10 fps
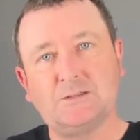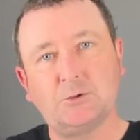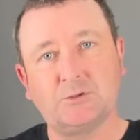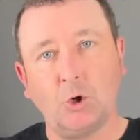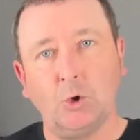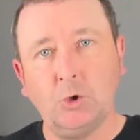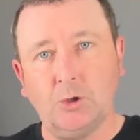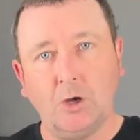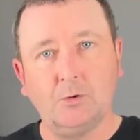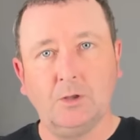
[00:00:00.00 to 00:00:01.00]
So it's
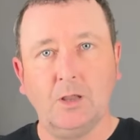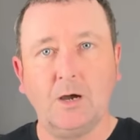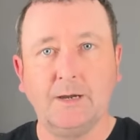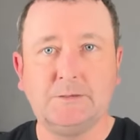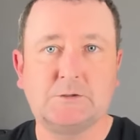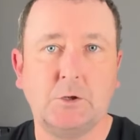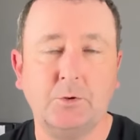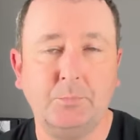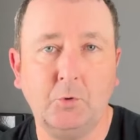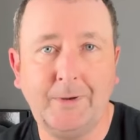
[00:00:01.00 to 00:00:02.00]
all online. So
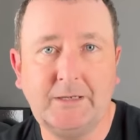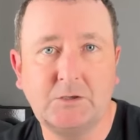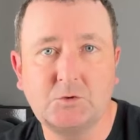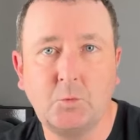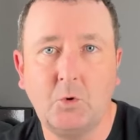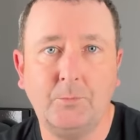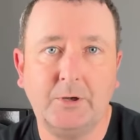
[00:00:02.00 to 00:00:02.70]
the bookmakers won't